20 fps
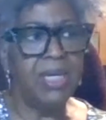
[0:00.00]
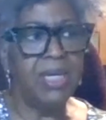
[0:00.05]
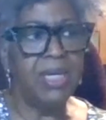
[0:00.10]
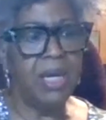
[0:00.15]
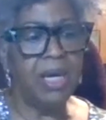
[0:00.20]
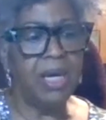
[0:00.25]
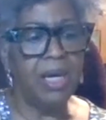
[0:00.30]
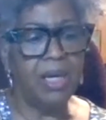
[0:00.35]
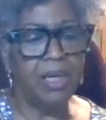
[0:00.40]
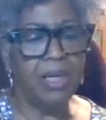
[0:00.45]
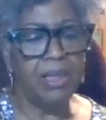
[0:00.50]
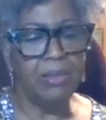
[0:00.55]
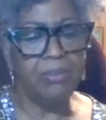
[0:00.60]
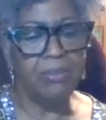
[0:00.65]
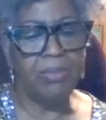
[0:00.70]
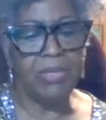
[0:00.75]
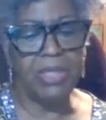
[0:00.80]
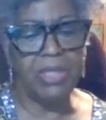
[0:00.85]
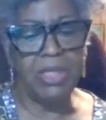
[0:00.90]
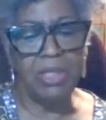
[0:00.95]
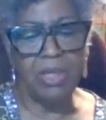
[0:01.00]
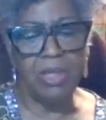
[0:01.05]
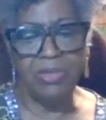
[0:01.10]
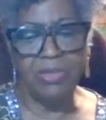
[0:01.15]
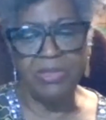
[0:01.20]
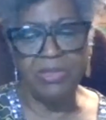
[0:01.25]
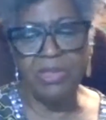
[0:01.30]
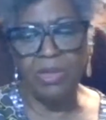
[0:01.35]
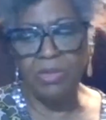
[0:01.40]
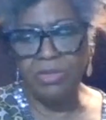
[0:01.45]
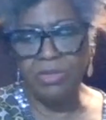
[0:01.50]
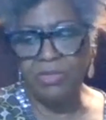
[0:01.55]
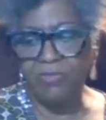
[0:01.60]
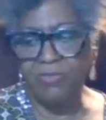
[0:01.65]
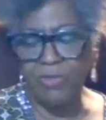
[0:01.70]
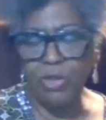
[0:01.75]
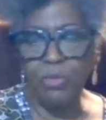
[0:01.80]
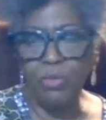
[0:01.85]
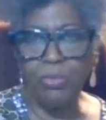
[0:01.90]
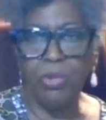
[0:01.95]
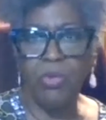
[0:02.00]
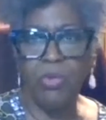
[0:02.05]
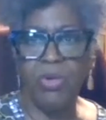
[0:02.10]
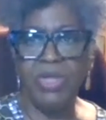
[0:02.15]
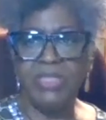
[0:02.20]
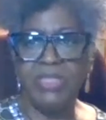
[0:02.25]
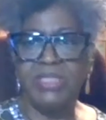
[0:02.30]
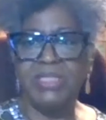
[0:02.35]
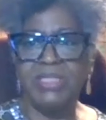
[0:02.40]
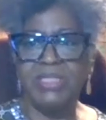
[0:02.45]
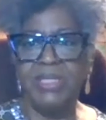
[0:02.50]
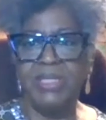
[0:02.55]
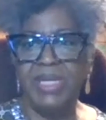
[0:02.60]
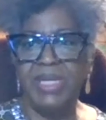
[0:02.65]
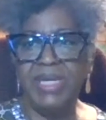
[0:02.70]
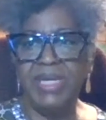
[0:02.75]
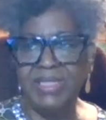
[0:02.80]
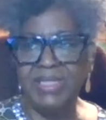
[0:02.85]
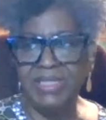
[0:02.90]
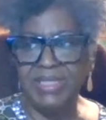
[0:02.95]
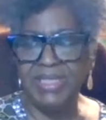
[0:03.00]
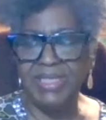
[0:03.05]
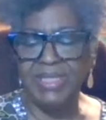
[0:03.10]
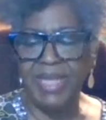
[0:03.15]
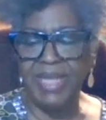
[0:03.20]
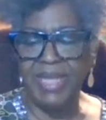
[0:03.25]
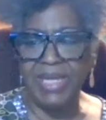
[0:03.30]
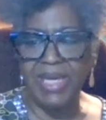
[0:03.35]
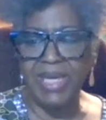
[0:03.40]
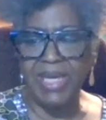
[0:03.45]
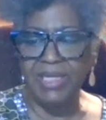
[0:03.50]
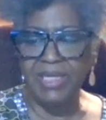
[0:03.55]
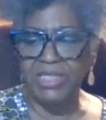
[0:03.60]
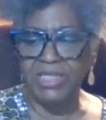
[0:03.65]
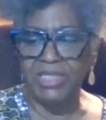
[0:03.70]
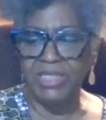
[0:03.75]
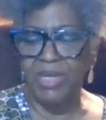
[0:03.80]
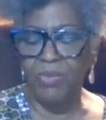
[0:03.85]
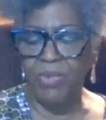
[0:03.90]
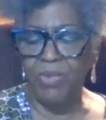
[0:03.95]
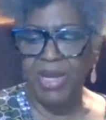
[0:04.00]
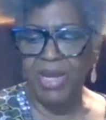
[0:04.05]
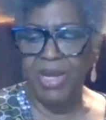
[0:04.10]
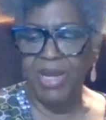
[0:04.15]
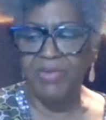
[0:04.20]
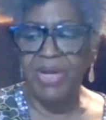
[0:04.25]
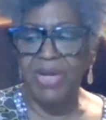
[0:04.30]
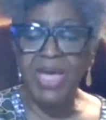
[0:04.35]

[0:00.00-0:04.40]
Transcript: those viewpoints and to see that energy and whatever.